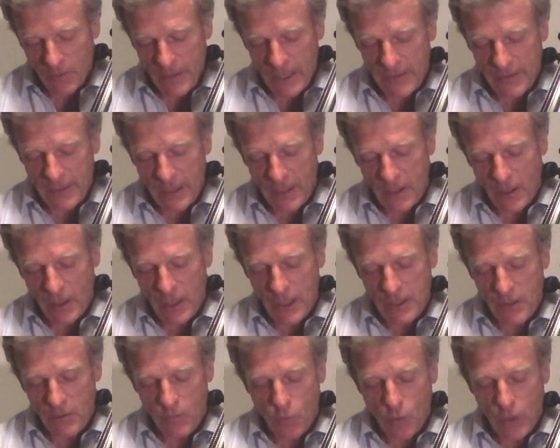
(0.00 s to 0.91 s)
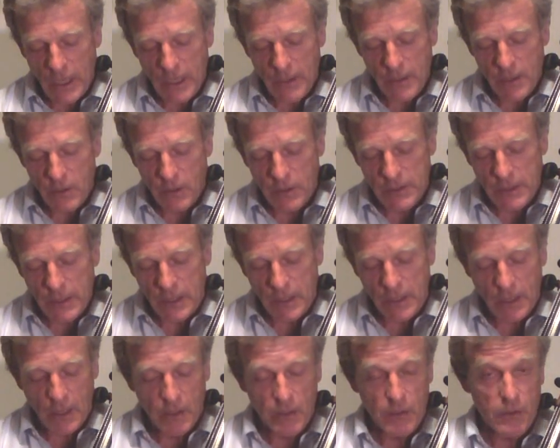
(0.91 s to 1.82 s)
about that height, and why are they not
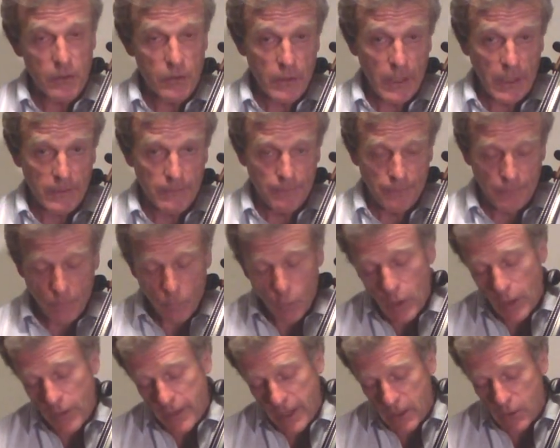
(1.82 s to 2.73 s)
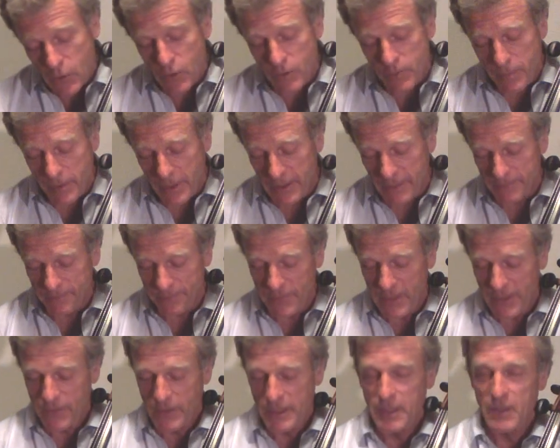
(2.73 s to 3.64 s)
sitting down on the string? Well, they could be,
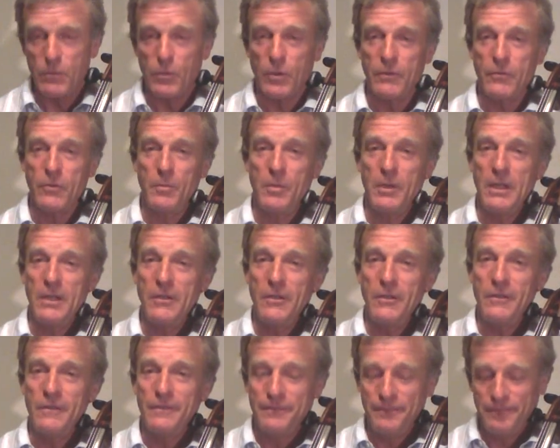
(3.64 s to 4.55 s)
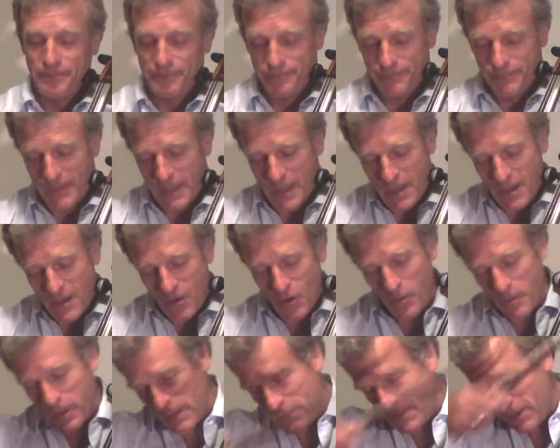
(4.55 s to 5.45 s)
if I didn't want vibrato,
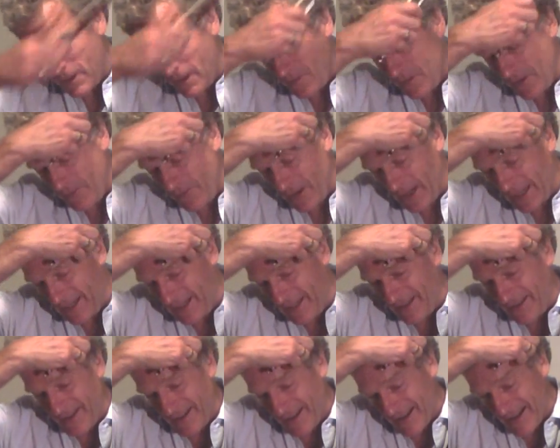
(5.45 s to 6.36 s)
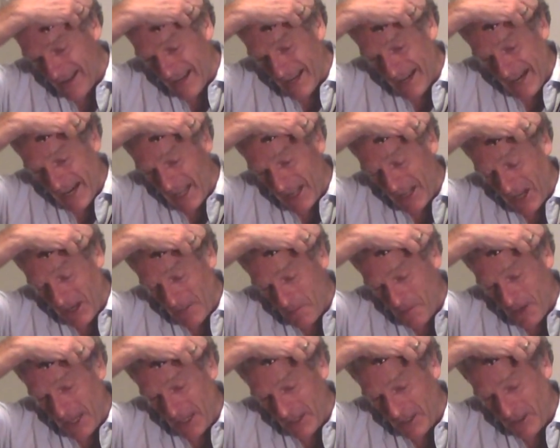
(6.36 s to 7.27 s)
or perhaps even if I did, I
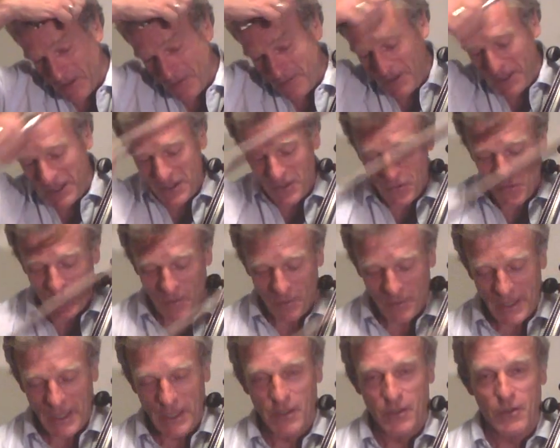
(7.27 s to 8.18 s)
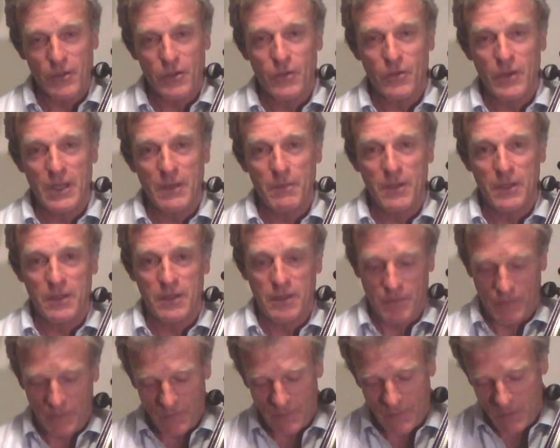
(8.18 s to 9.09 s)
might let the fingers drop down on the string, but
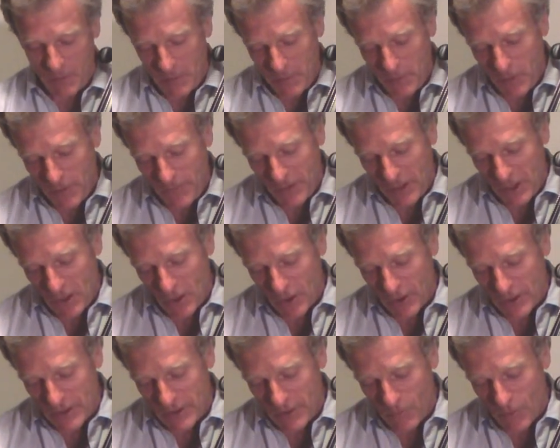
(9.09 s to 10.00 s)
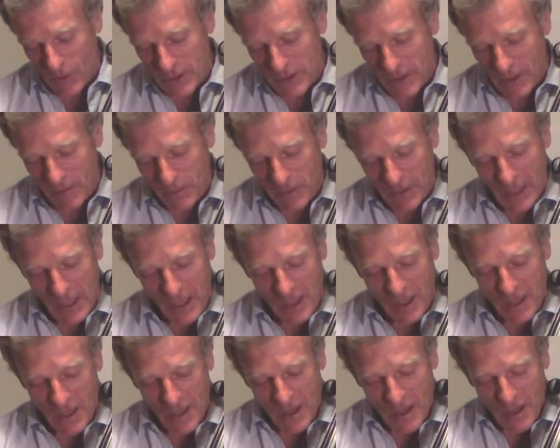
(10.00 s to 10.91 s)
to be perfectly honest, once I'm playing